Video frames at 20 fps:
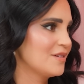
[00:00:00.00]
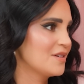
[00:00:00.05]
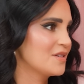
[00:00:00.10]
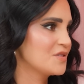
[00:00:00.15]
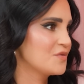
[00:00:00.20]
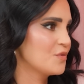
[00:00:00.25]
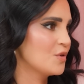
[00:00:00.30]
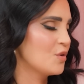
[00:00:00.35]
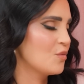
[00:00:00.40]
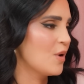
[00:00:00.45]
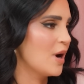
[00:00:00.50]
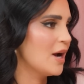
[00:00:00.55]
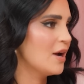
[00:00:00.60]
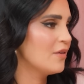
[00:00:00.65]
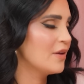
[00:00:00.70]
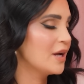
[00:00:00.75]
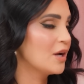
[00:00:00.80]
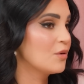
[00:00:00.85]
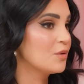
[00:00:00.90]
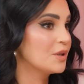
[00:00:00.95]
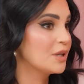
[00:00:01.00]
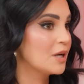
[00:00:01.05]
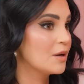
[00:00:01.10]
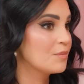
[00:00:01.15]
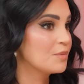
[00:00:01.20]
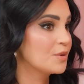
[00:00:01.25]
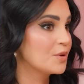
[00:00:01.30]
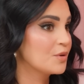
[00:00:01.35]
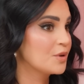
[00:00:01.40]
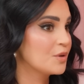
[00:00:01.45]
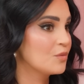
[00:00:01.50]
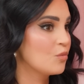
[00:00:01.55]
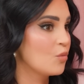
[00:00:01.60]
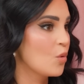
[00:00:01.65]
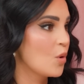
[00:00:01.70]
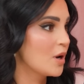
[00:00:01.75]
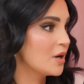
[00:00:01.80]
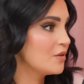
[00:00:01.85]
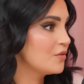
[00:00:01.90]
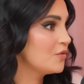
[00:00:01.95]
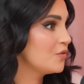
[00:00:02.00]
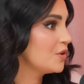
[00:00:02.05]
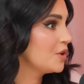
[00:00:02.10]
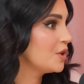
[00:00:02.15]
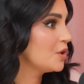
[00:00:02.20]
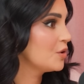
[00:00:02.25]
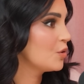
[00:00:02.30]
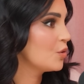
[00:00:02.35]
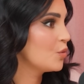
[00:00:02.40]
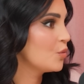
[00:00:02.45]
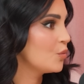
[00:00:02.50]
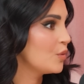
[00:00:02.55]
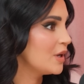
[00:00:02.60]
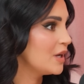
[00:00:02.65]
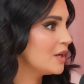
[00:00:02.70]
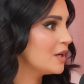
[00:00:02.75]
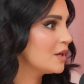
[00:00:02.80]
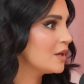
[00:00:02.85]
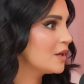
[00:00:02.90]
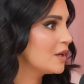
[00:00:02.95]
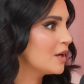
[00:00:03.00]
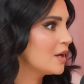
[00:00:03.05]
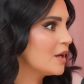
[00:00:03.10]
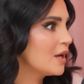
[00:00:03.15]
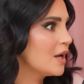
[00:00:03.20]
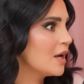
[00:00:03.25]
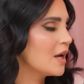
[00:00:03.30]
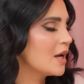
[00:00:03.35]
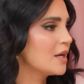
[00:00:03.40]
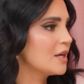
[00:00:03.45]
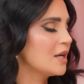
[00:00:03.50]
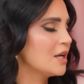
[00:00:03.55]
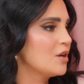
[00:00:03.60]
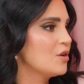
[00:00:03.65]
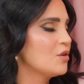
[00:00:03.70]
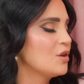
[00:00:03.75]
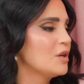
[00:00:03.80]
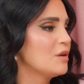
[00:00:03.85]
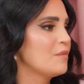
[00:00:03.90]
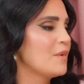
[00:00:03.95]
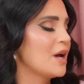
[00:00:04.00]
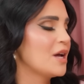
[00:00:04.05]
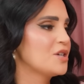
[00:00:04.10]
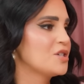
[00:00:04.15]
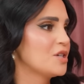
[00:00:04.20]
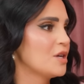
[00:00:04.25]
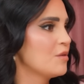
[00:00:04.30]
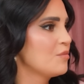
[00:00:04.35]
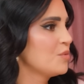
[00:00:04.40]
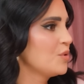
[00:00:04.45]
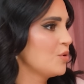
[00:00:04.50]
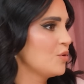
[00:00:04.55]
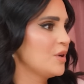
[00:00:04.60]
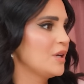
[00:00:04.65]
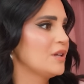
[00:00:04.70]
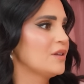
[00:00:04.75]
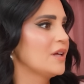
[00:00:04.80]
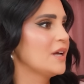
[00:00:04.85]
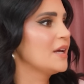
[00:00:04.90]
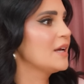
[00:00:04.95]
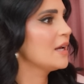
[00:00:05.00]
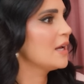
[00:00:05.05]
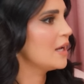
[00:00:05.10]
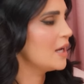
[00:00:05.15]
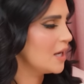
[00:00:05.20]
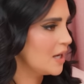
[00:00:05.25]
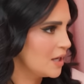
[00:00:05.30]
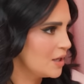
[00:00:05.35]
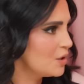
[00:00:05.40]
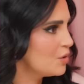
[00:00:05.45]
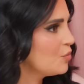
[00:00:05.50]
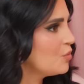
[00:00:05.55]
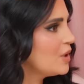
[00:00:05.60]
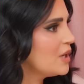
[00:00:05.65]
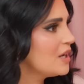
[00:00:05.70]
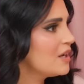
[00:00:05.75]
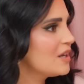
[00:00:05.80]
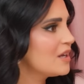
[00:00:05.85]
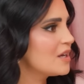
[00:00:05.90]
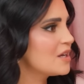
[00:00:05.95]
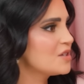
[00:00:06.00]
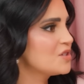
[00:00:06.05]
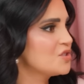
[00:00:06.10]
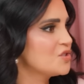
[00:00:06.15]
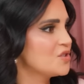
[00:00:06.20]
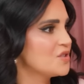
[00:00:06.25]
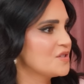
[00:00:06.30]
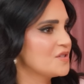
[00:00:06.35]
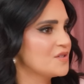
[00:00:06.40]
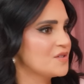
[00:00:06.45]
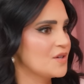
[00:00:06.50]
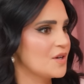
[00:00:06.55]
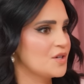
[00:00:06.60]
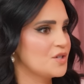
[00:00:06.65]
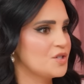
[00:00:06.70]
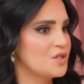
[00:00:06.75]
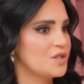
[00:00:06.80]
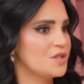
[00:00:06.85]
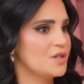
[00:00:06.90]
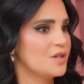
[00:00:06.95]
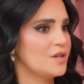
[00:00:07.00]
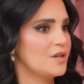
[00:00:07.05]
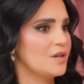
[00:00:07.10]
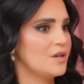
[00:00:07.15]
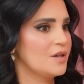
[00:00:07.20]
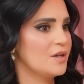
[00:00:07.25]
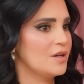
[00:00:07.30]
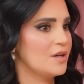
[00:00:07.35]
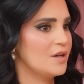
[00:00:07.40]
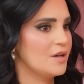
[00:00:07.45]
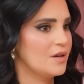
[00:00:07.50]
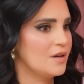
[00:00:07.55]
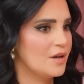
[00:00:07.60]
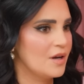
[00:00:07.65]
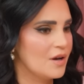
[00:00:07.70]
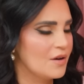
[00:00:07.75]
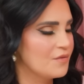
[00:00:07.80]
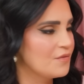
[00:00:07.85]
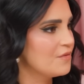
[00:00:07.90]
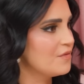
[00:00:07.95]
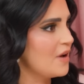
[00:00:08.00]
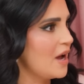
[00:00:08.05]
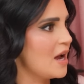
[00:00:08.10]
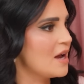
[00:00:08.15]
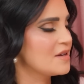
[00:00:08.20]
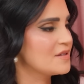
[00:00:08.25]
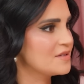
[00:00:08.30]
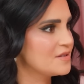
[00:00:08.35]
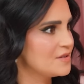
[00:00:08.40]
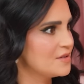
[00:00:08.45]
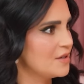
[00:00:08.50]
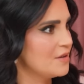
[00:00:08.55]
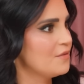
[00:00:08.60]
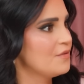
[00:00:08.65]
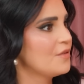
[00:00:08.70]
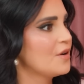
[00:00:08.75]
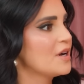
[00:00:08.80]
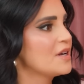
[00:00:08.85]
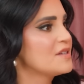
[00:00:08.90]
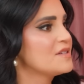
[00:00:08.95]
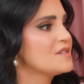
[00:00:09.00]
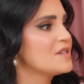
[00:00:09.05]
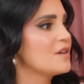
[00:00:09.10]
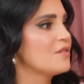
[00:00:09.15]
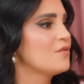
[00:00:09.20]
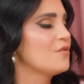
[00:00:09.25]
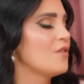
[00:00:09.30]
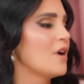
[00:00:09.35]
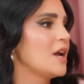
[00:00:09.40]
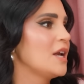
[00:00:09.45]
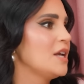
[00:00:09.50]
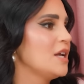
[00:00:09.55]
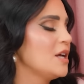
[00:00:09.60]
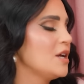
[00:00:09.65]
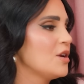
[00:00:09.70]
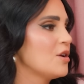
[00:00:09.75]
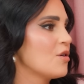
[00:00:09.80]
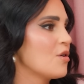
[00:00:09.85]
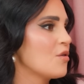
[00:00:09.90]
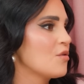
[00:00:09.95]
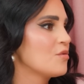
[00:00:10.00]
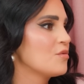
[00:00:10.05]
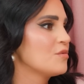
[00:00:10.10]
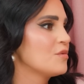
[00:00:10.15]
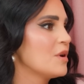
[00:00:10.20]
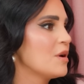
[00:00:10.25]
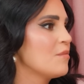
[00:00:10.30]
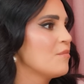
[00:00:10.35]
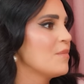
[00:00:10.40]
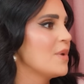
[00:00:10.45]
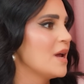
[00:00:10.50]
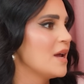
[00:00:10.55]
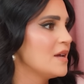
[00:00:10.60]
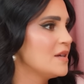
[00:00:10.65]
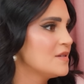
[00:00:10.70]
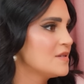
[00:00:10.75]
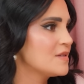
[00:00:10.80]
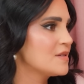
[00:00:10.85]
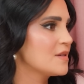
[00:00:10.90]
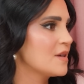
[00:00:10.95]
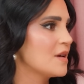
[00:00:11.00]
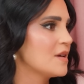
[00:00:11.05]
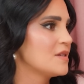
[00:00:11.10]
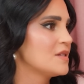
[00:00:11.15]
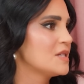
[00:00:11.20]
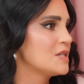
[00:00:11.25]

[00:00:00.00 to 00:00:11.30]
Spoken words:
because for a while I only uploaded 1 video a week, and I couldn't imagine uploading like 8 a week. It's just such a vast difference in finding your own pace and